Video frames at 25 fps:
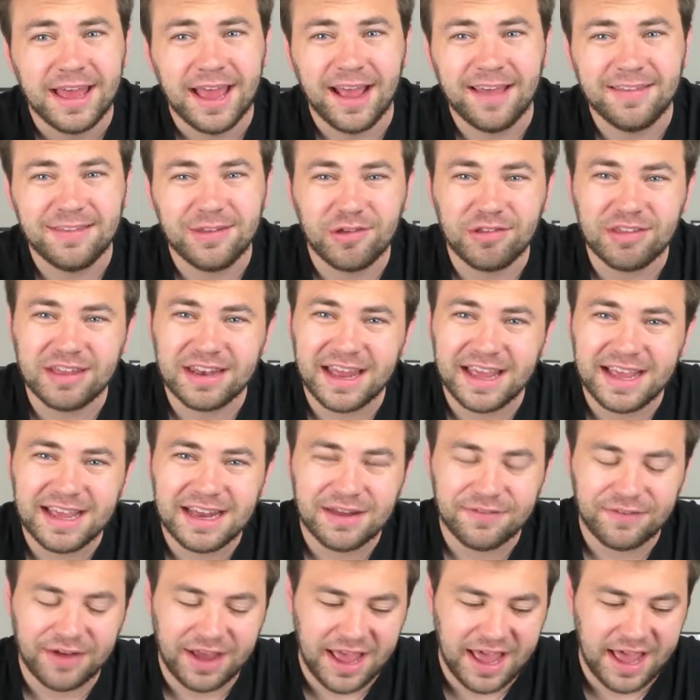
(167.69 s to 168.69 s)
and the only
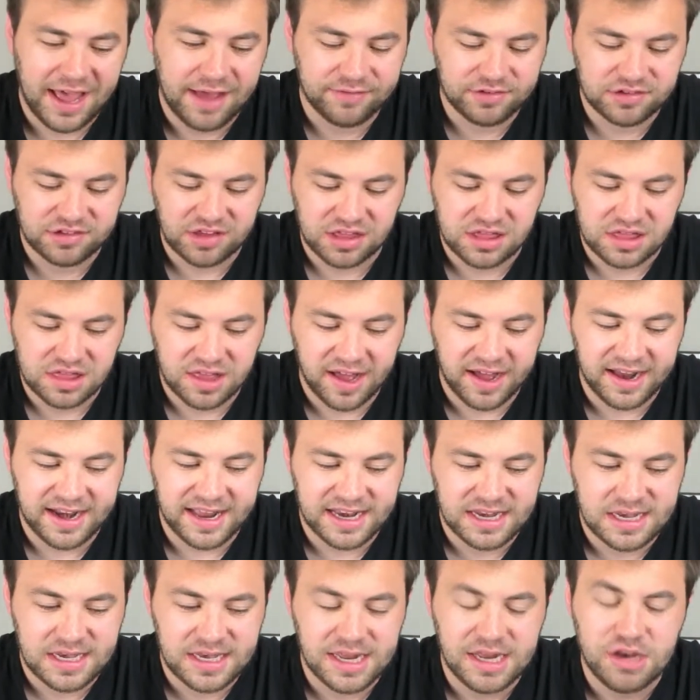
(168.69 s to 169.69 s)
negative I have is I thought
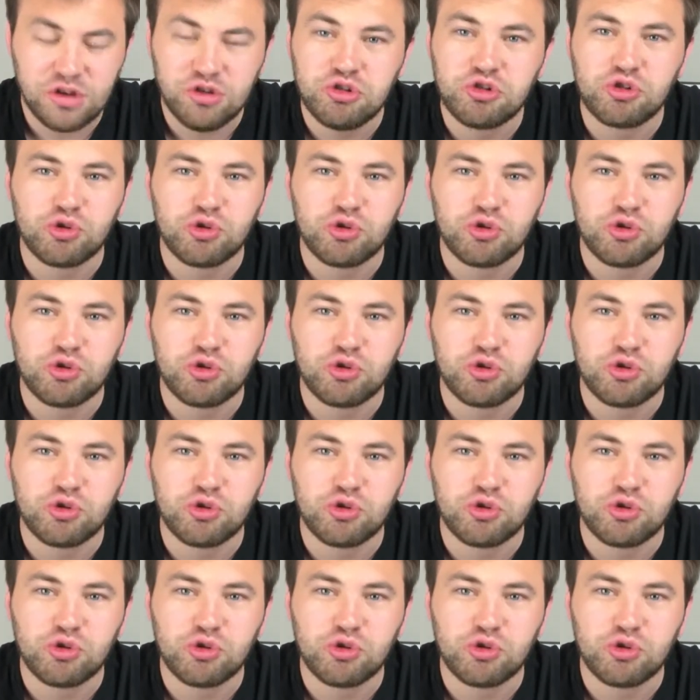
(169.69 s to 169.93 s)
it did